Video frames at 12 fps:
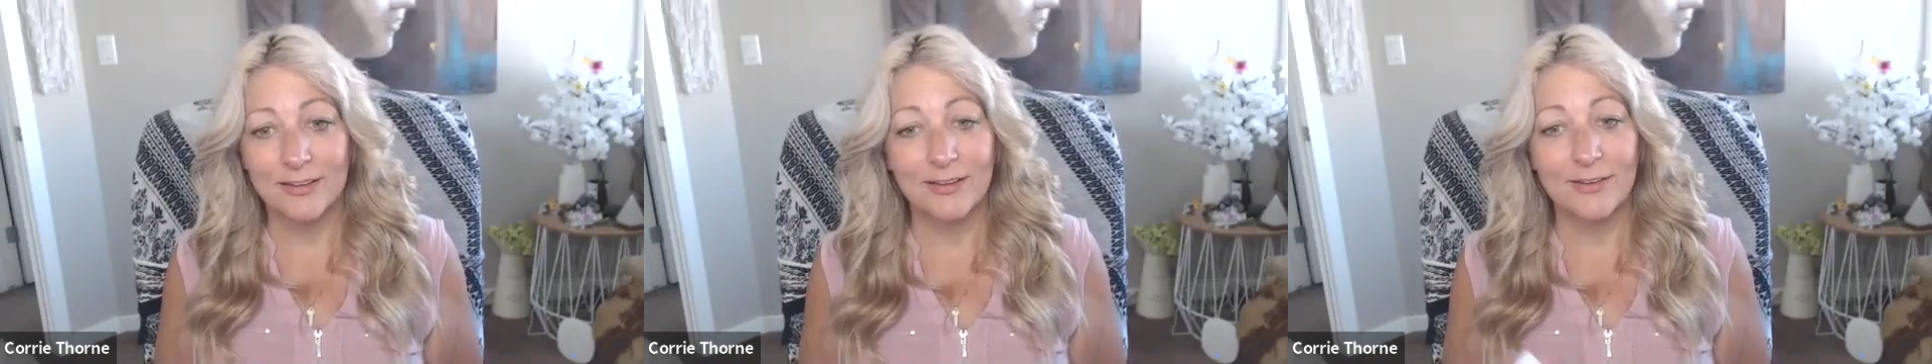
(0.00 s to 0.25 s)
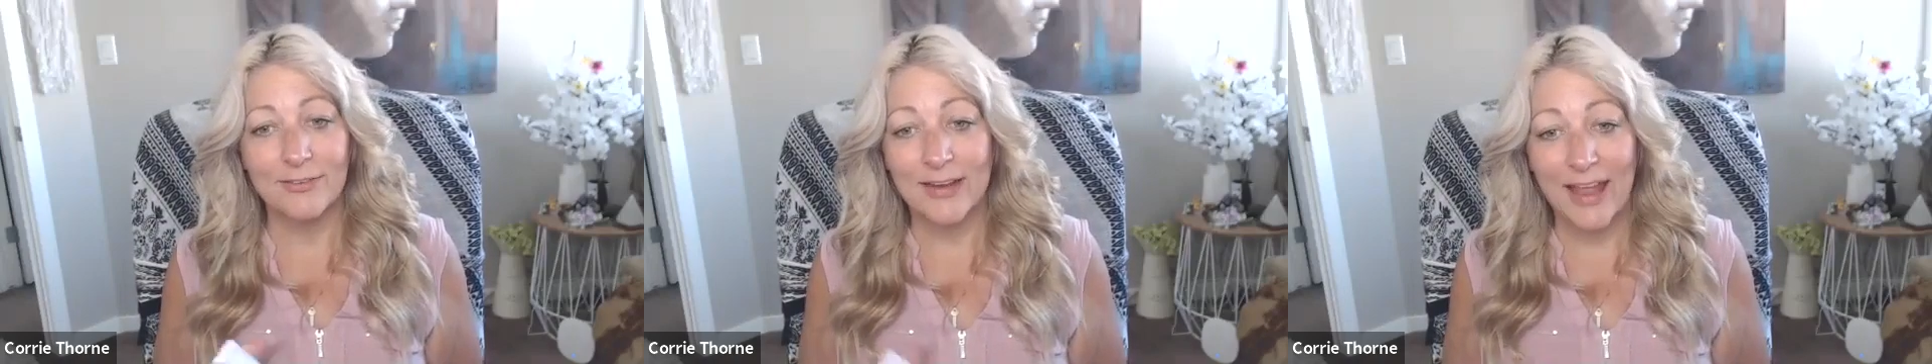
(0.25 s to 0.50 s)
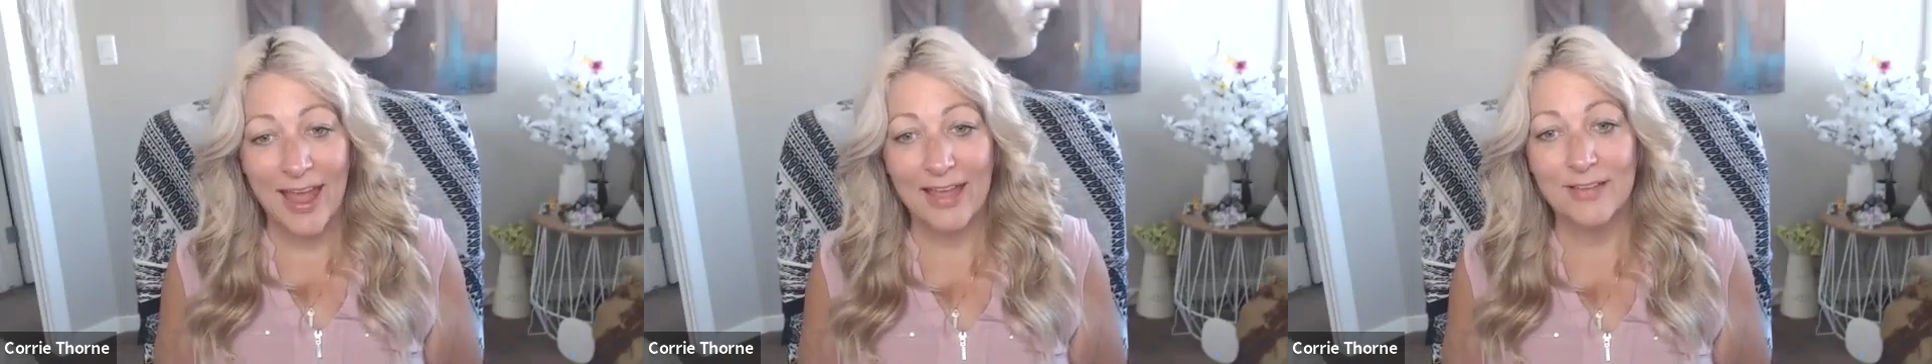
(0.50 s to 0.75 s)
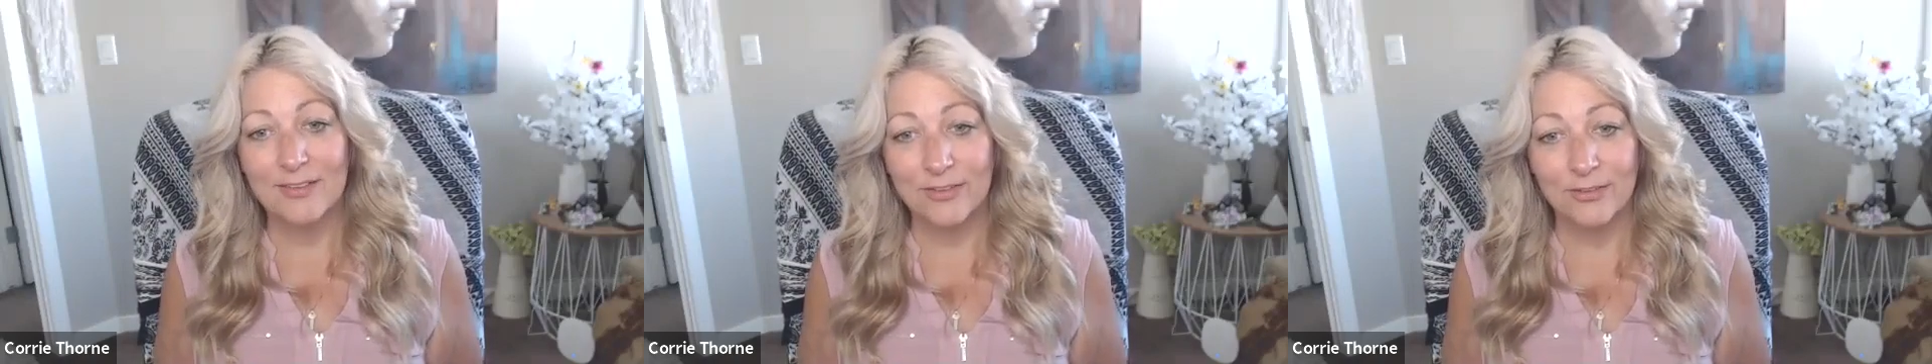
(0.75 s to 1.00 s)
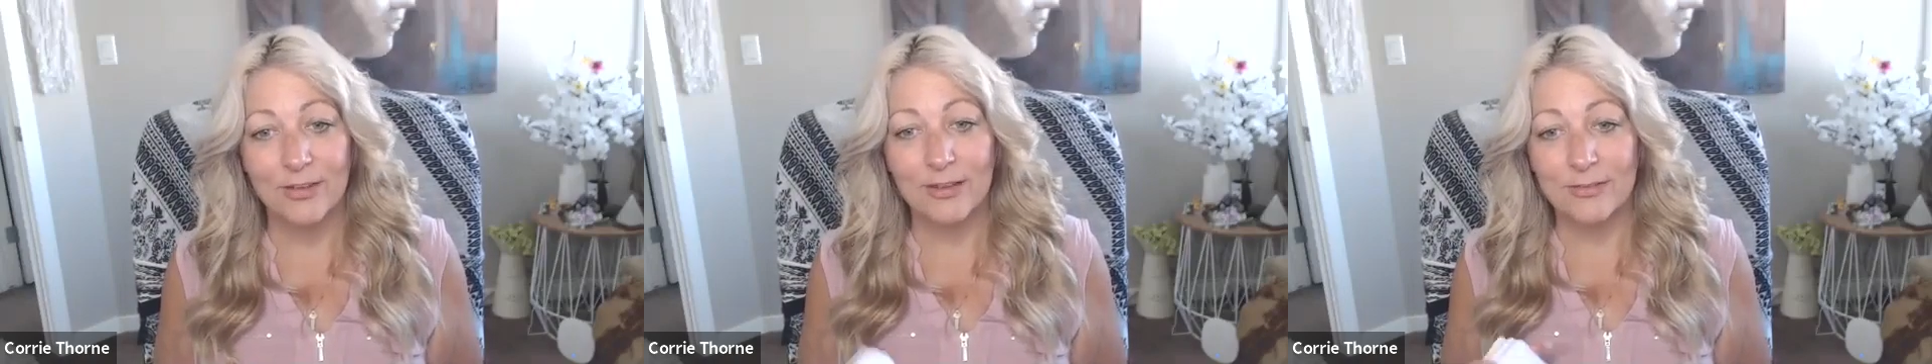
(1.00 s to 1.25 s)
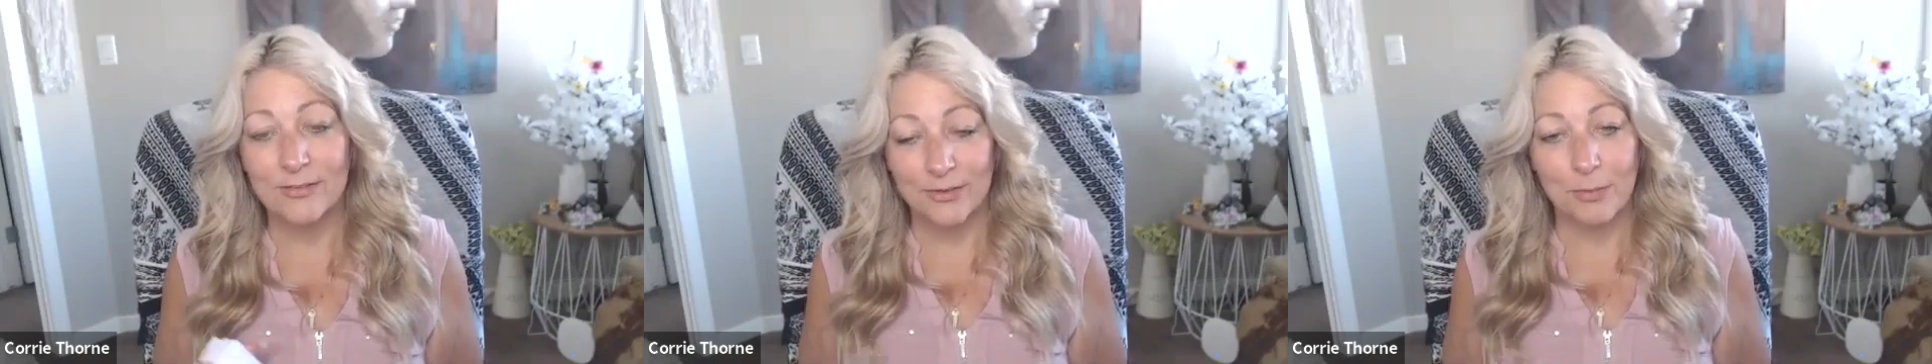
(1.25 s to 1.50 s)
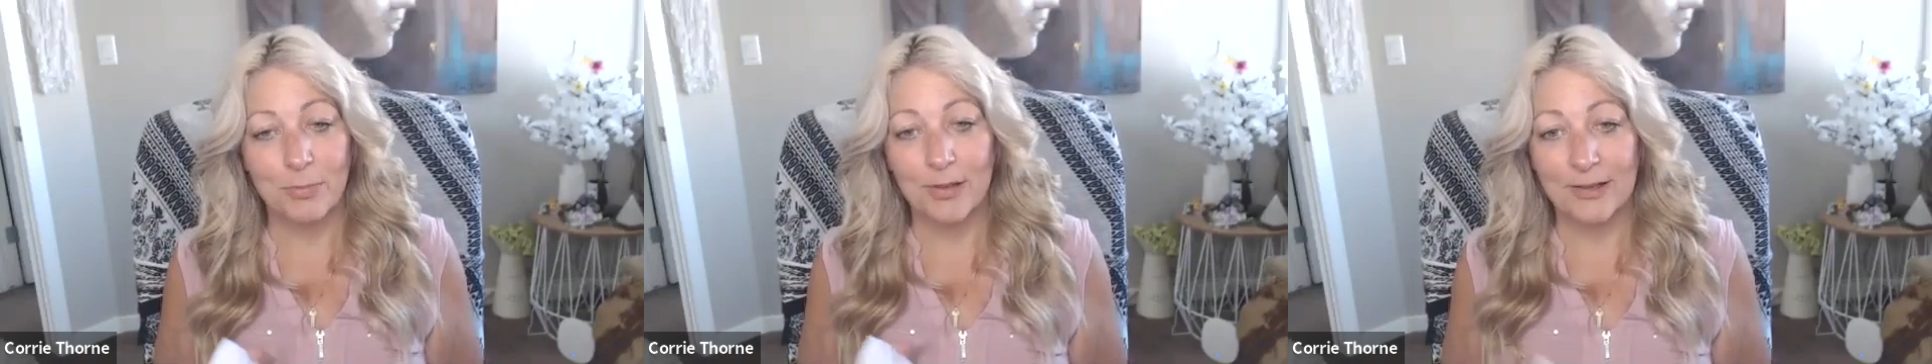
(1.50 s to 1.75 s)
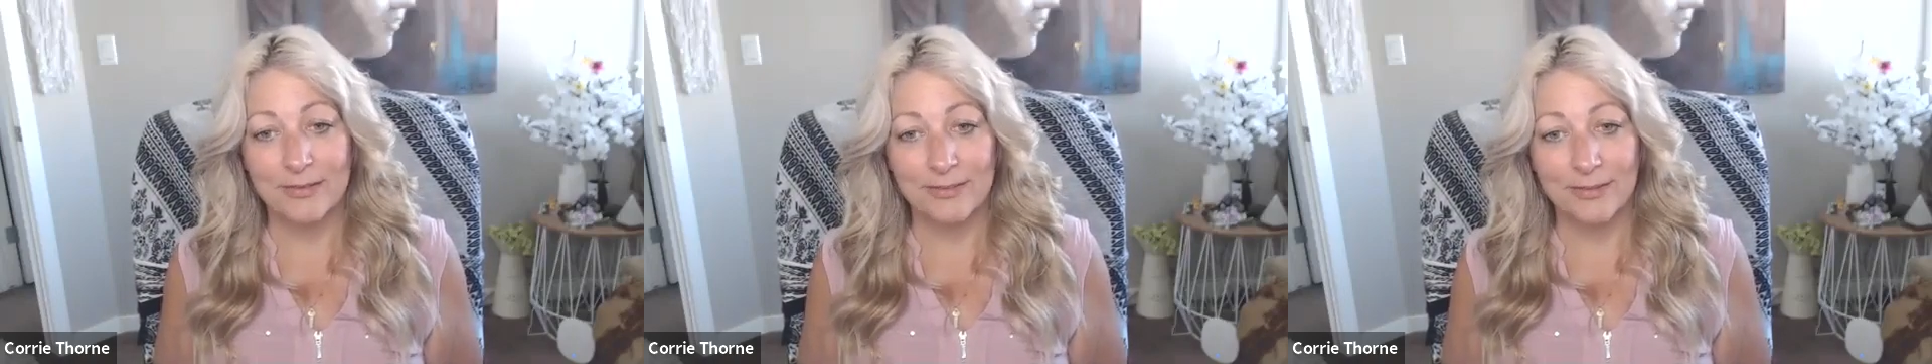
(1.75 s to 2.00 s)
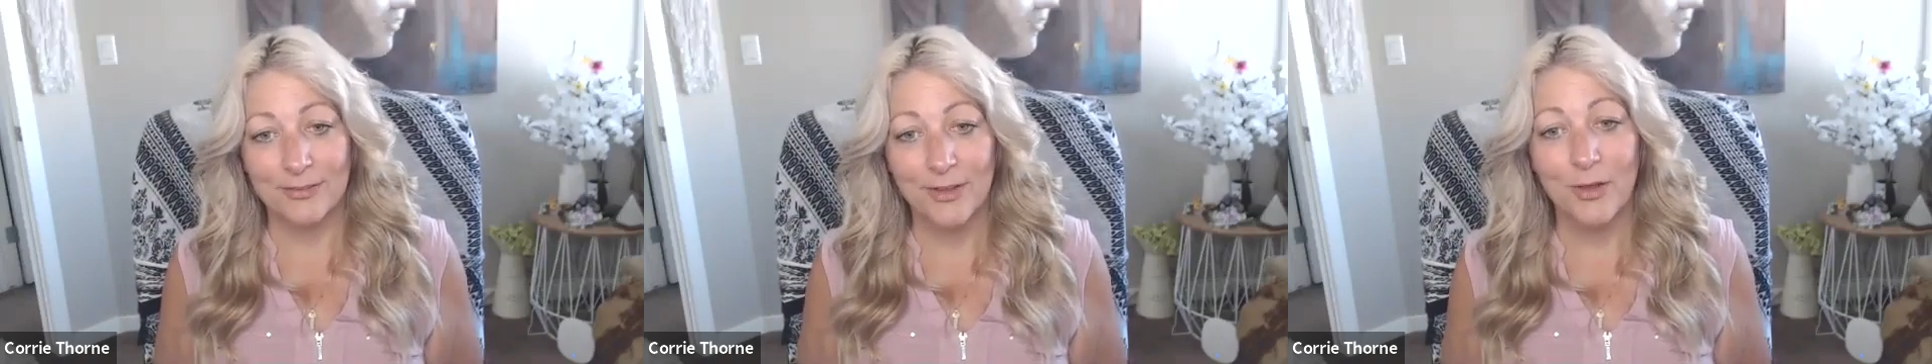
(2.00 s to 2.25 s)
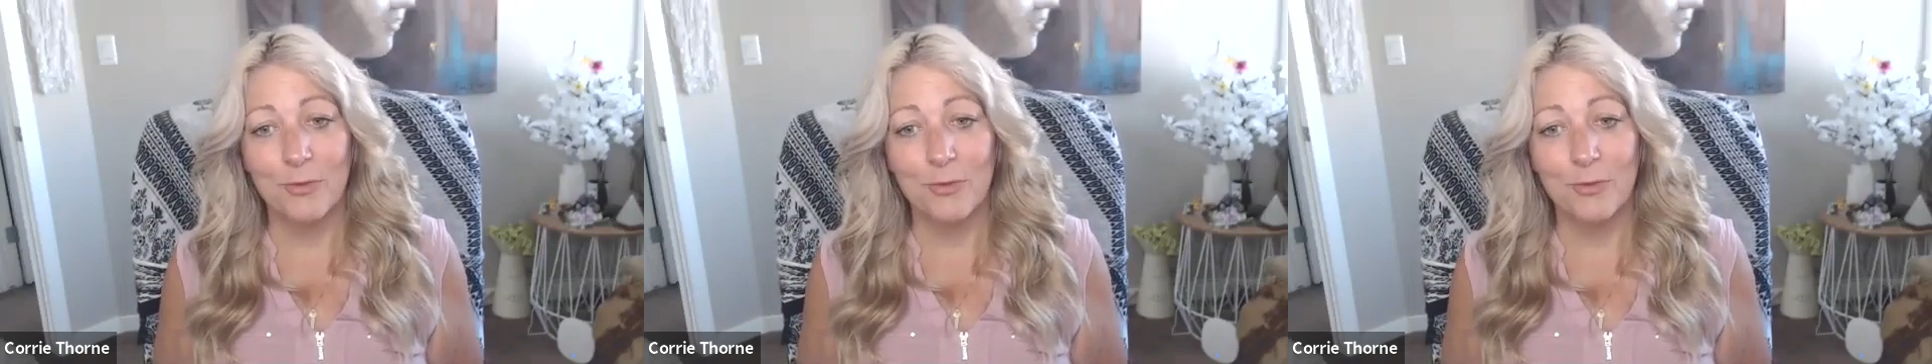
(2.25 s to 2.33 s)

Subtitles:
of an ass in some places,